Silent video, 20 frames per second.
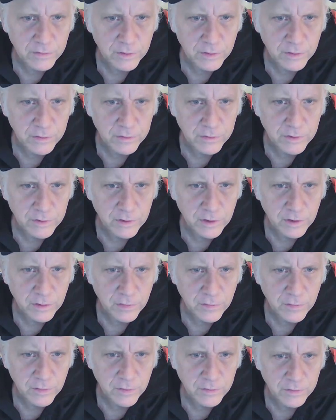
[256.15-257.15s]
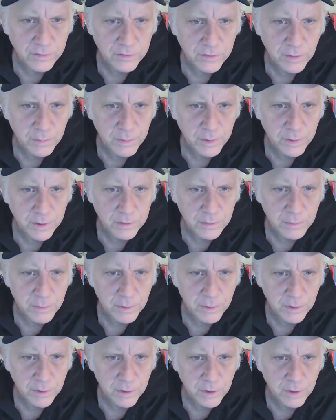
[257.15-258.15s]
research at the University of
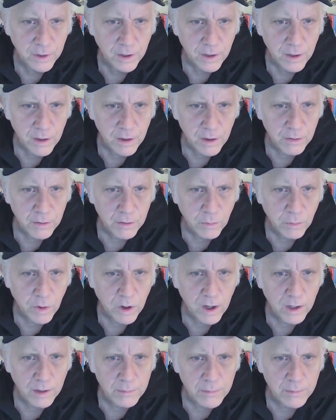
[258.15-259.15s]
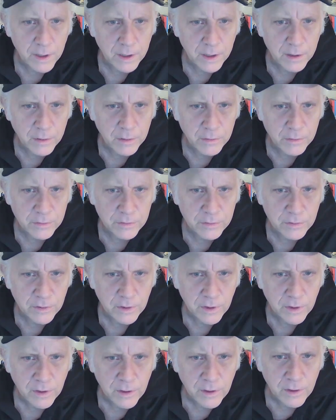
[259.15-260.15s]
Pittsburgh. And
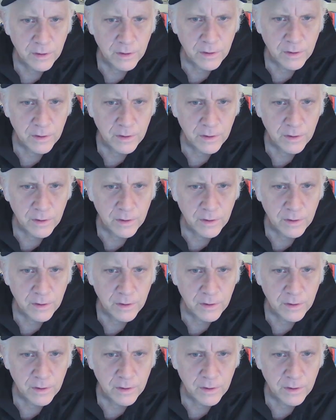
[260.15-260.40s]
Wattenmakers